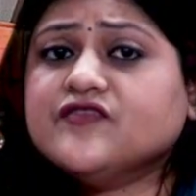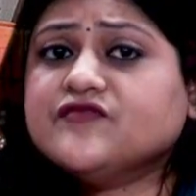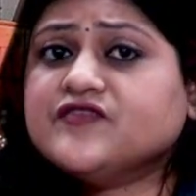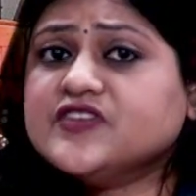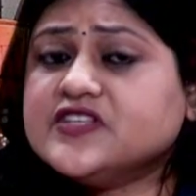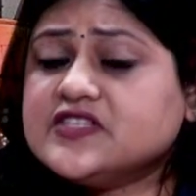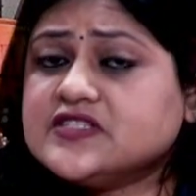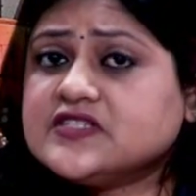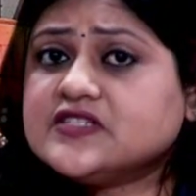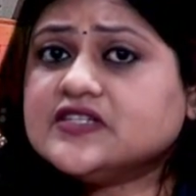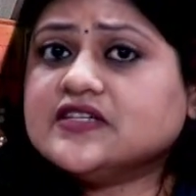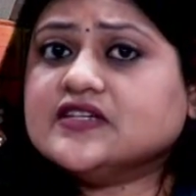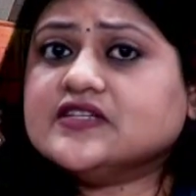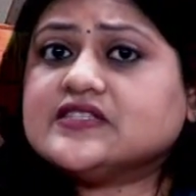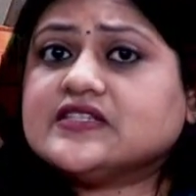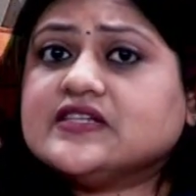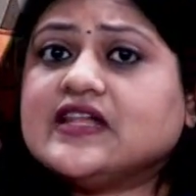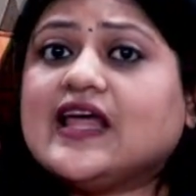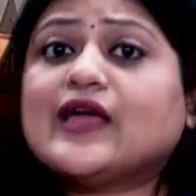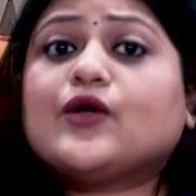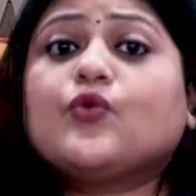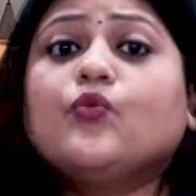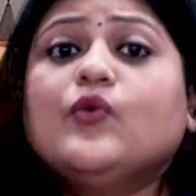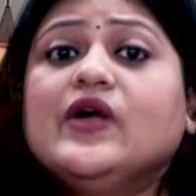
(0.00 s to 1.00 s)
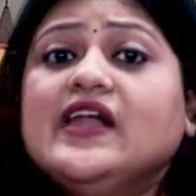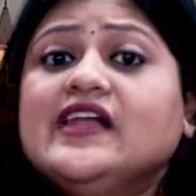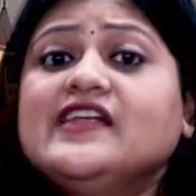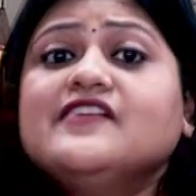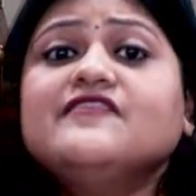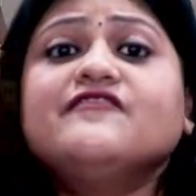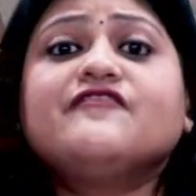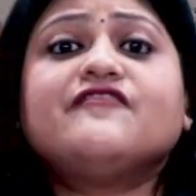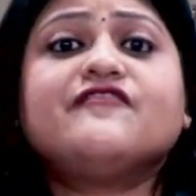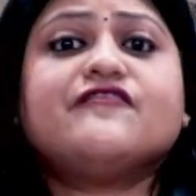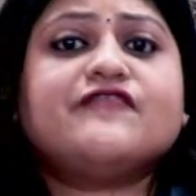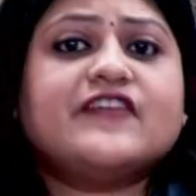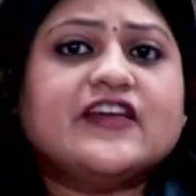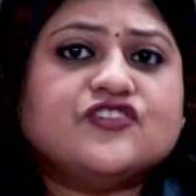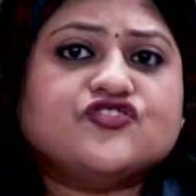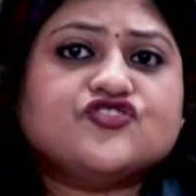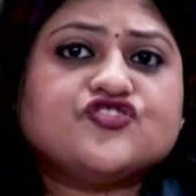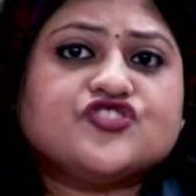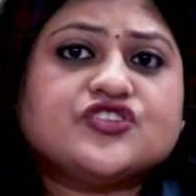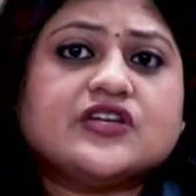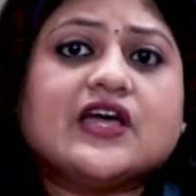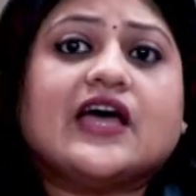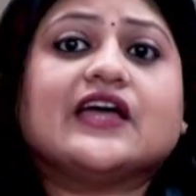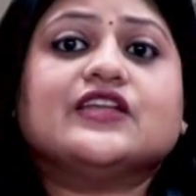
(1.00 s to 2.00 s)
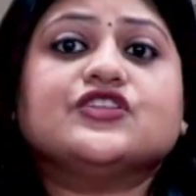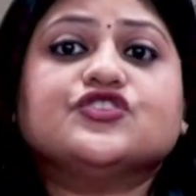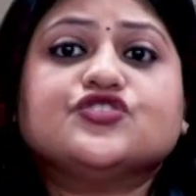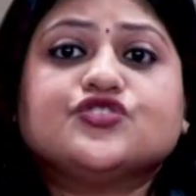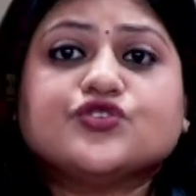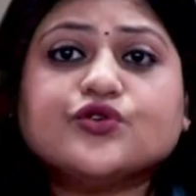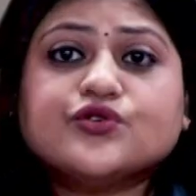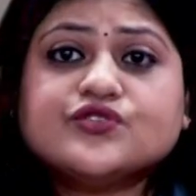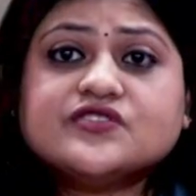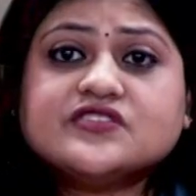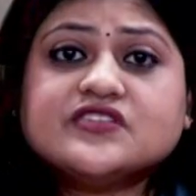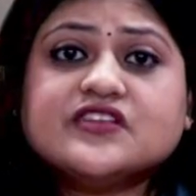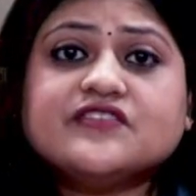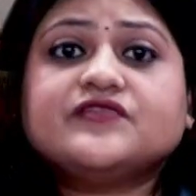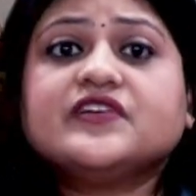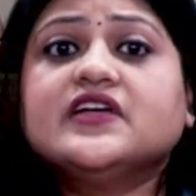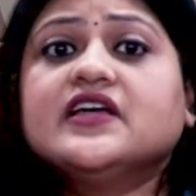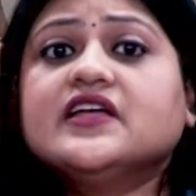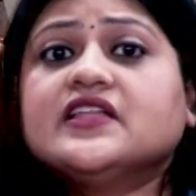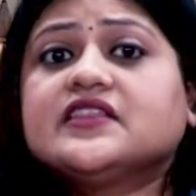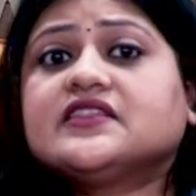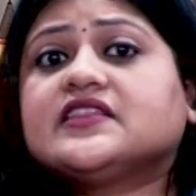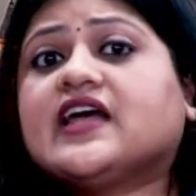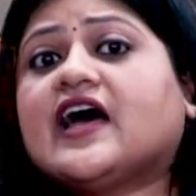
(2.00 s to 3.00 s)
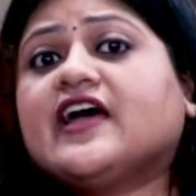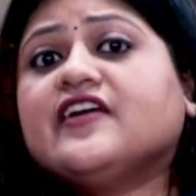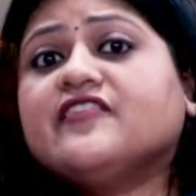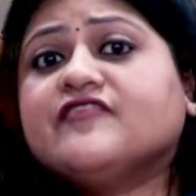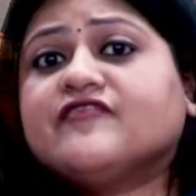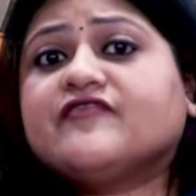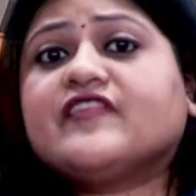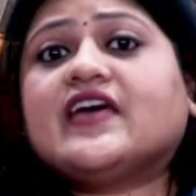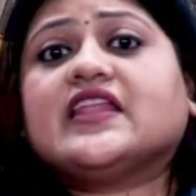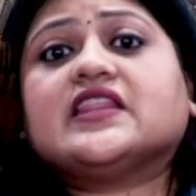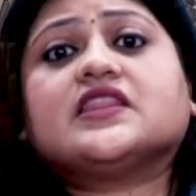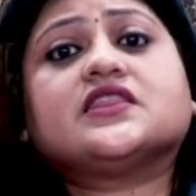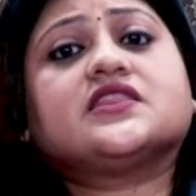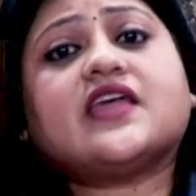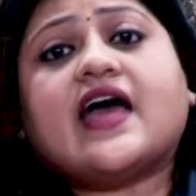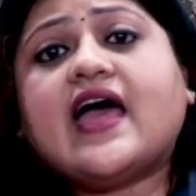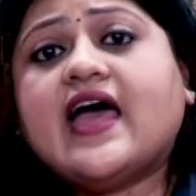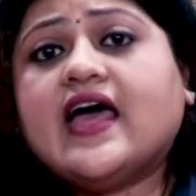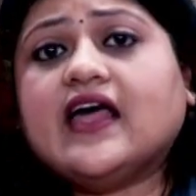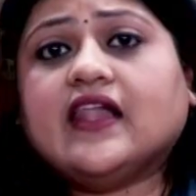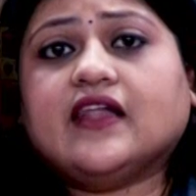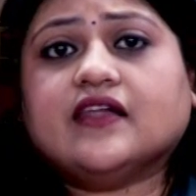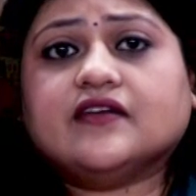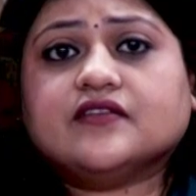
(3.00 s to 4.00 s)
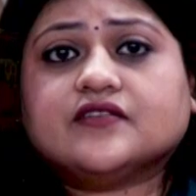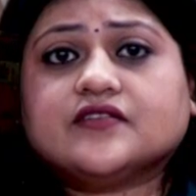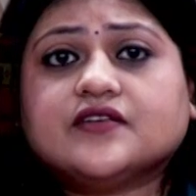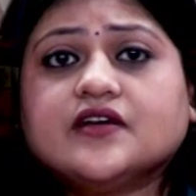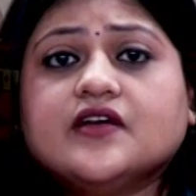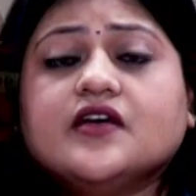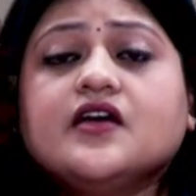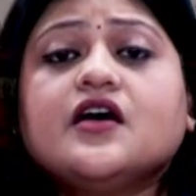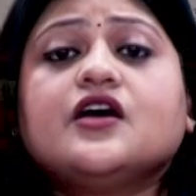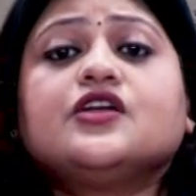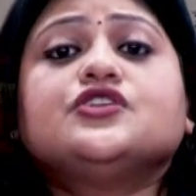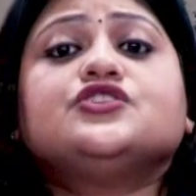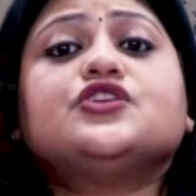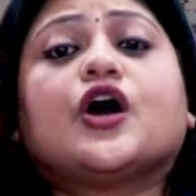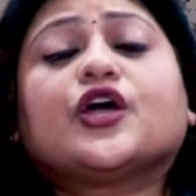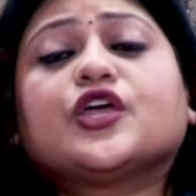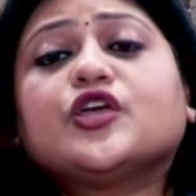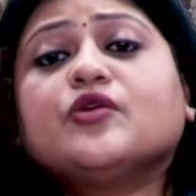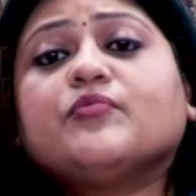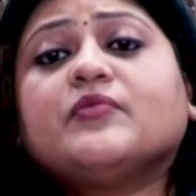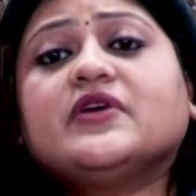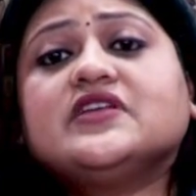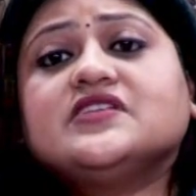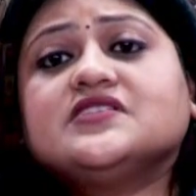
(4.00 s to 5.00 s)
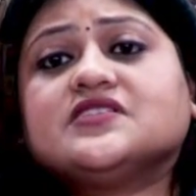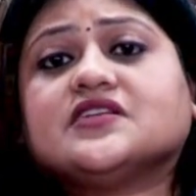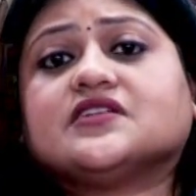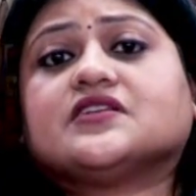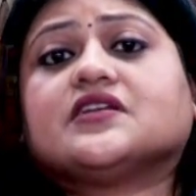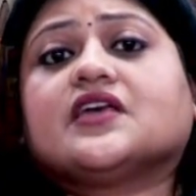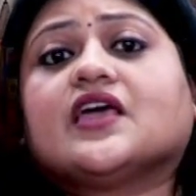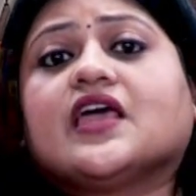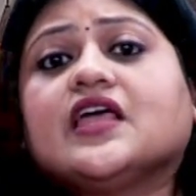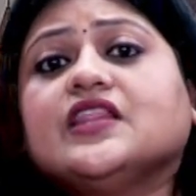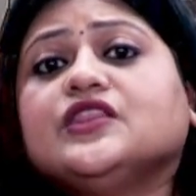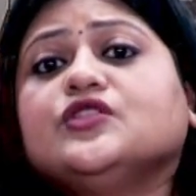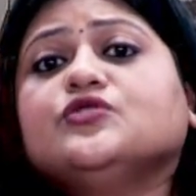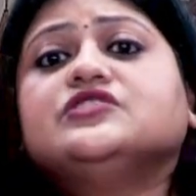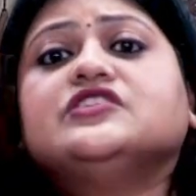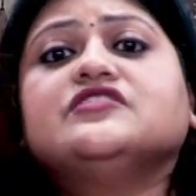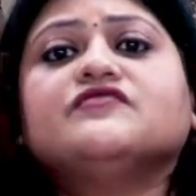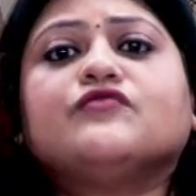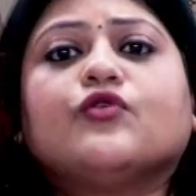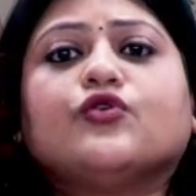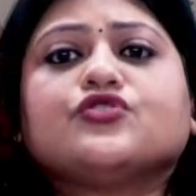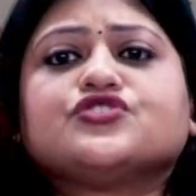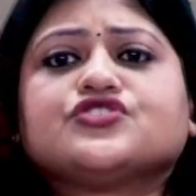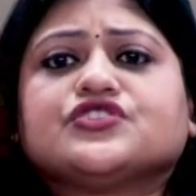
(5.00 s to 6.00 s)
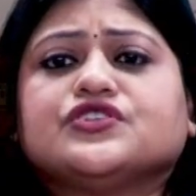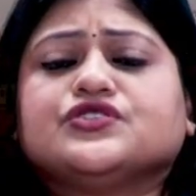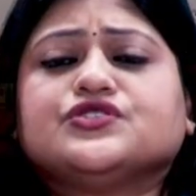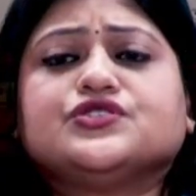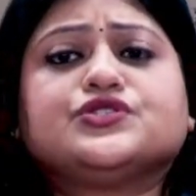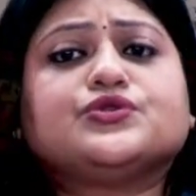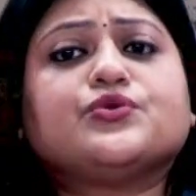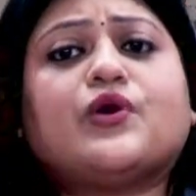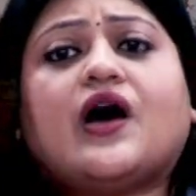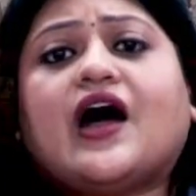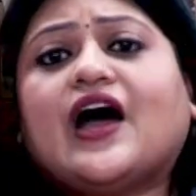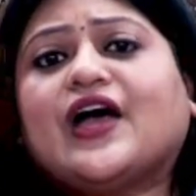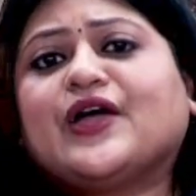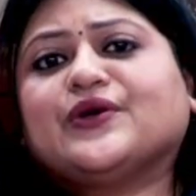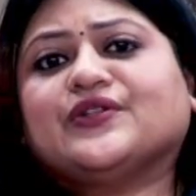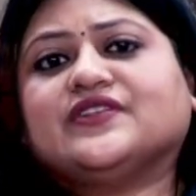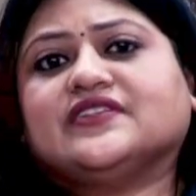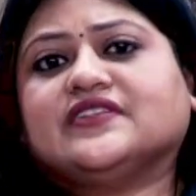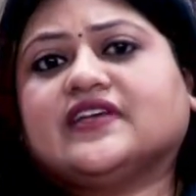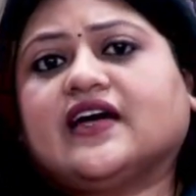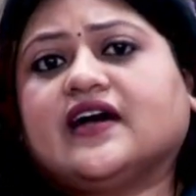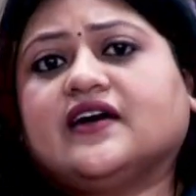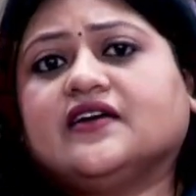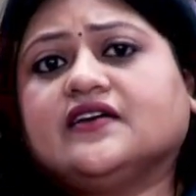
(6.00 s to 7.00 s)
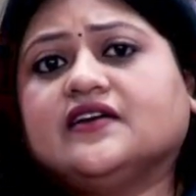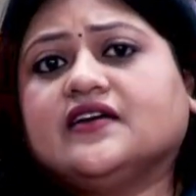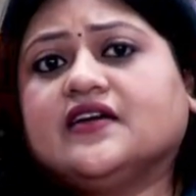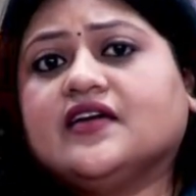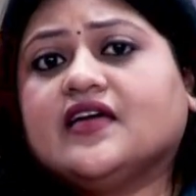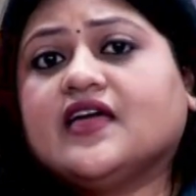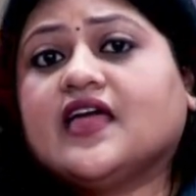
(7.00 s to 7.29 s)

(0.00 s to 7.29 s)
Visitors like William Finch and Joseph Tieffenthaler documented Hindu devotion to Ayodhya,